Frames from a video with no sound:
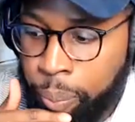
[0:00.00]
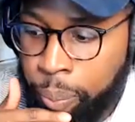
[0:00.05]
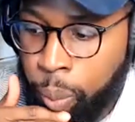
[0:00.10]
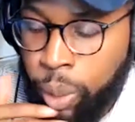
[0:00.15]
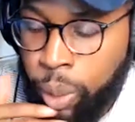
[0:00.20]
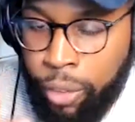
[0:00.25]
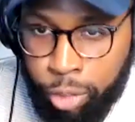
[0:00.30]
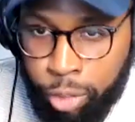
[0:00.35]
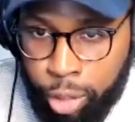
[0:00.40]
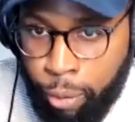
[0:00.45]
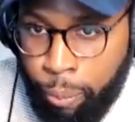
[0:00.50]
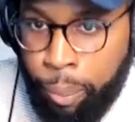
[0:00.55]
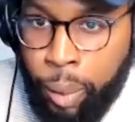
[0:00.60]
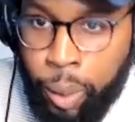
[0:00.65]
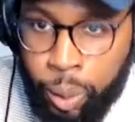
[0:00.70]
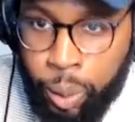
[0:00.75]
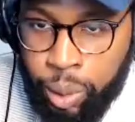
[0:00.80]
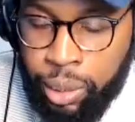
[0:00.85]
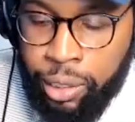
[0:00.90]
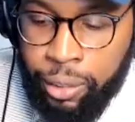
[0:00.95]
But what if
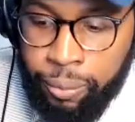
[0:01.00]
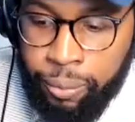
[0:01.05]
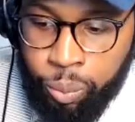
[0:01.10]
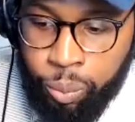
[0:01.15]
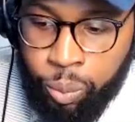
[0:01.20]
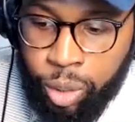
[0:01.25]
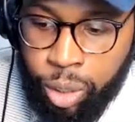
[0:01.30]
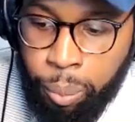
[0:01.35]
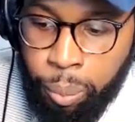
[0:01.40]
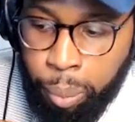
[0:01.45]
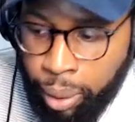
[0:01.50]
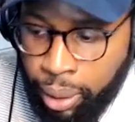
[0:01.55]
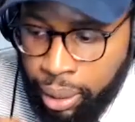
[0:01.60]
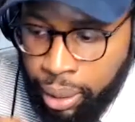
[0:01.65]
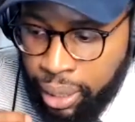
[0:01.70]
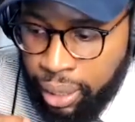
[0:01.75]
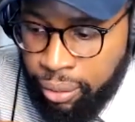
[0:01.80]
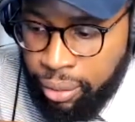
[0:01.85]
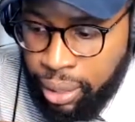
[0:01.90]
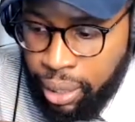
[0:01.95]
the person
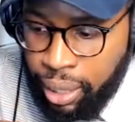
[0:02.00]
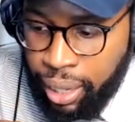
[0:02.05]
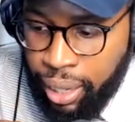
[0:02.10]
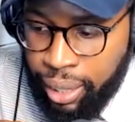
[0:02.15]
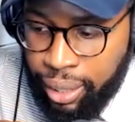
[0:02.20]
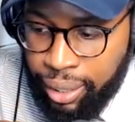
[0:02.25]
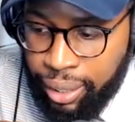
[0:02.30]
believes